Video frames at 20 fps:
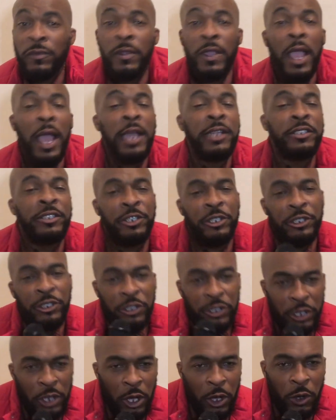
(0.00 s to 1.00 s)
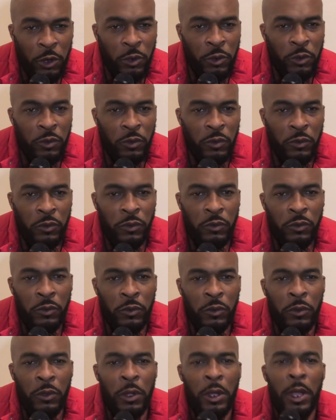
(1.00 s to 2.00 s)
I just know
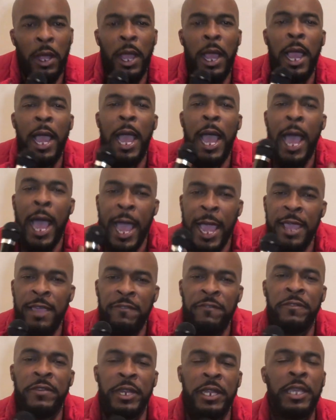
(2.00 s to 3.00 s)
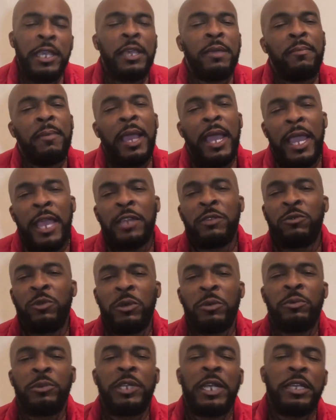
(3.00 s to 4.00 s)
I ain't finna get my ass
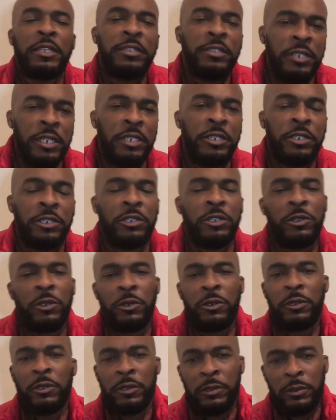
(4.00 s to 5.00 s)
whooped with that stitching cord.